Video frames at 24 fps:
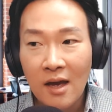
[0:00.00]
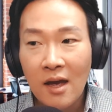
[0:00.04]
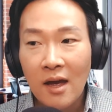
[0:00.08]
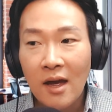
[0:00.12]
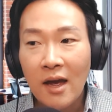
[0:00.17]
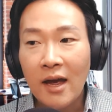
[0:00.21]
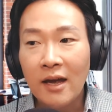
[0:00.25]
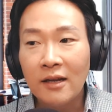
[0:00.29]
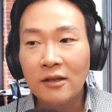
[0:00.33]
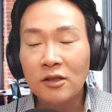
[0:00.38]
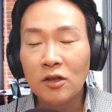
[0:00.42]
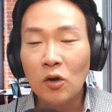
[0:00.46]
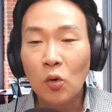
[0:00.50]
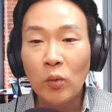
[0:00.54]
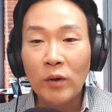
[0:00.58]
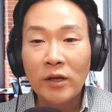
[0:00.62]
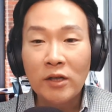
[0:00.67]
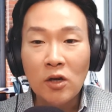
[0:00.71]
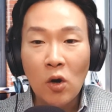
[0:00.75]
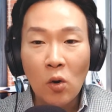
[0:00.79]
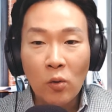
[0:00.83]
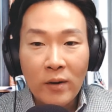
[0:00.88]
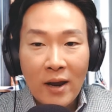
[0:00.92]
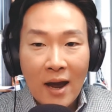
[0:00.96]
And so we
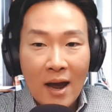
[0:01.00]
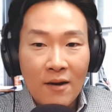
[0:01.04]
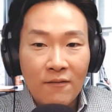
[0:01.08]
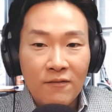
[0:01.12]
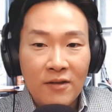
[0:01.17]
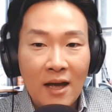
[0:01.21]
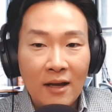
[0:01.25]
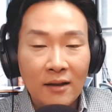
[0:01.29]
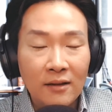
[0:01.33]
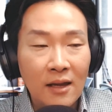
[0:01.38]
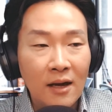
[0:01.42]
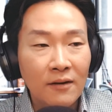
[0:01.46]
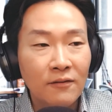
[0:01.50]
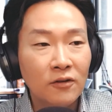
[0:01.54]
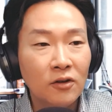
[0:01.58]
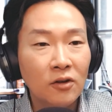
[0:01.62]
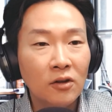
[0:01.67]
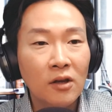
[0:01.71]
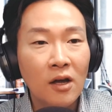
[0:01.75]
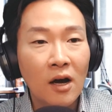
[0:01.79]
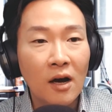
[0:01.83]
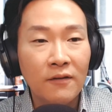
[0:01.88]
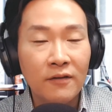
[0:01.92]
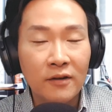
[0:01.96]
don't have that
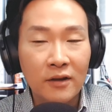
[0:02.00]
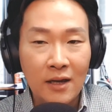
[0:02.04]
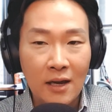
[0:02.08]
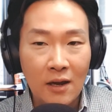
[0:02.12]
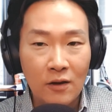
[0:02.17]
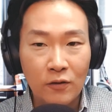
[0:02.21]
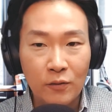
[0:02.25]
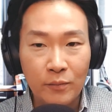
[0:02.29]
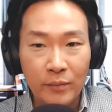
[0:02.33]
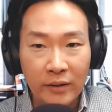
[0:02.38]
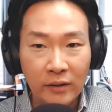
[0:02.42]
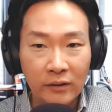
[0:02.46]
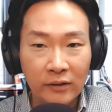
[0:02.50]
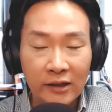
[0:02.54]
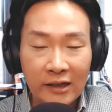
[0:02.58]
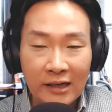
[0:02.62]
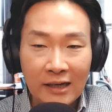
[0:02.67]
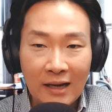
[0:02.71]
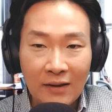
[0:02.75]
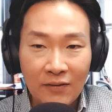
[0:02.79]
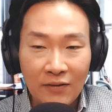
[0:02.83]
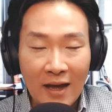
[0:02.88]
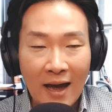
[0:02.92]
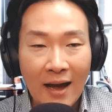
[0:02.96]
level of accountability
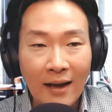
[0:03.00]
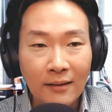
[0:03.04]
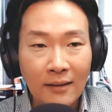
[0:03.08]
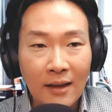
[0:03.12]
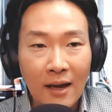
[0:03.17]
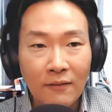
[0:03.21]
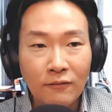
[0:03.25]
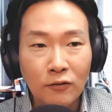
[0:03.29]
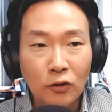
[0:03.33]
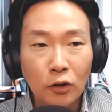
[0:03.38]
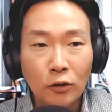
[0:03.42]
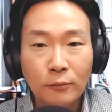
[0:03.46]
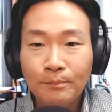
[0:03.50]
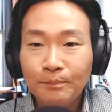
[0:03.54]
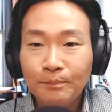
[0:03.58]
at that level.